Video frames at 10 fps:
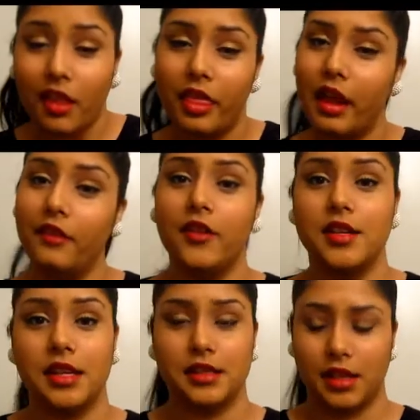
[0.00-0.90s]
Then for
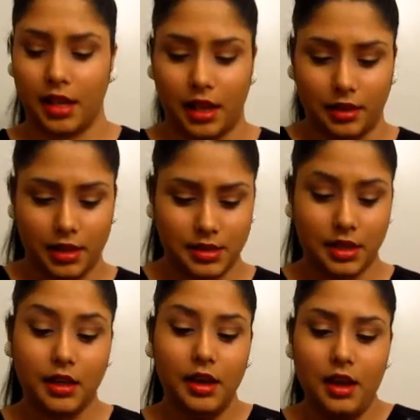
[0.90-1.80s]
days that I get
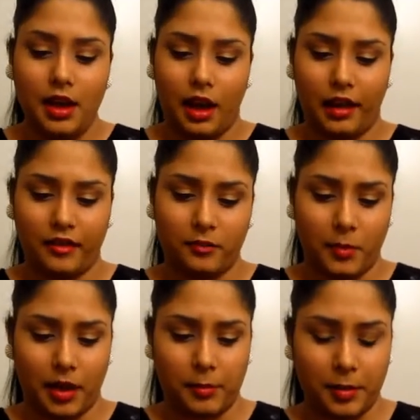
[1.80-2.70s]
lazy, I have
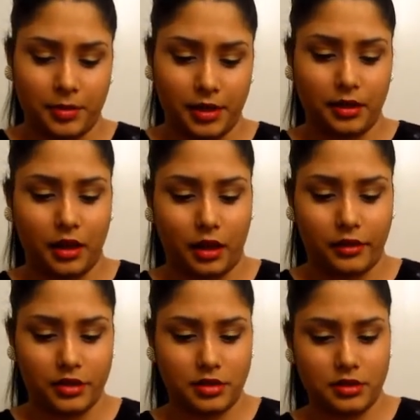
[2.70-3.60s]
my Maybelline
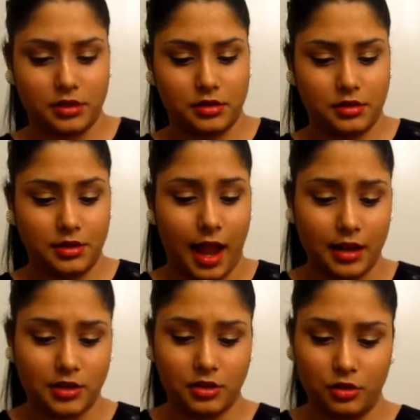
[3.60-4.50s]
Colors
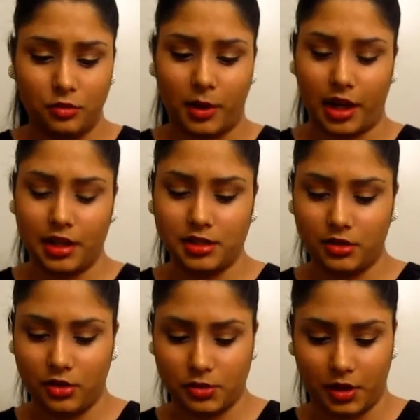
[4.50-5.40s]
Tattoo by
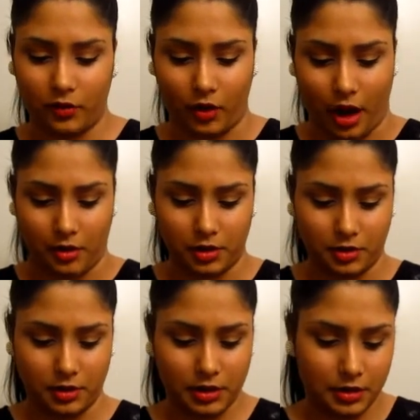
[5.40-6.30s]
iStudio 24
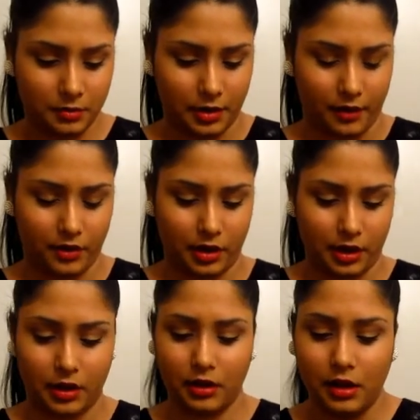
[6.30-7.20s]
Hour, whatever,
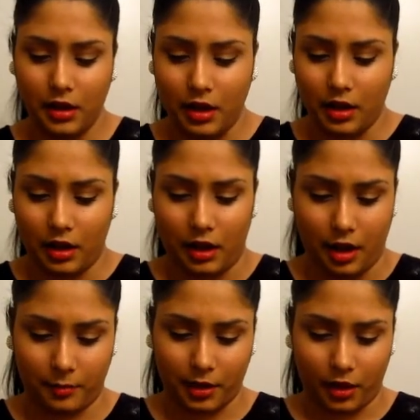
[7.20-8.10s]
in
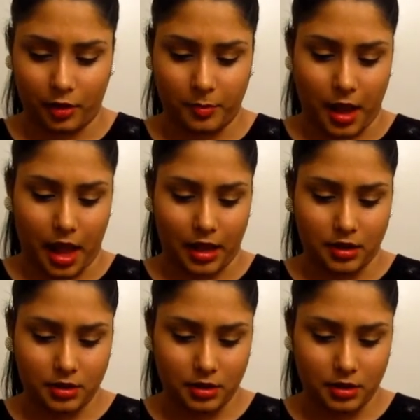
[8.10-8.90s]
the color Bad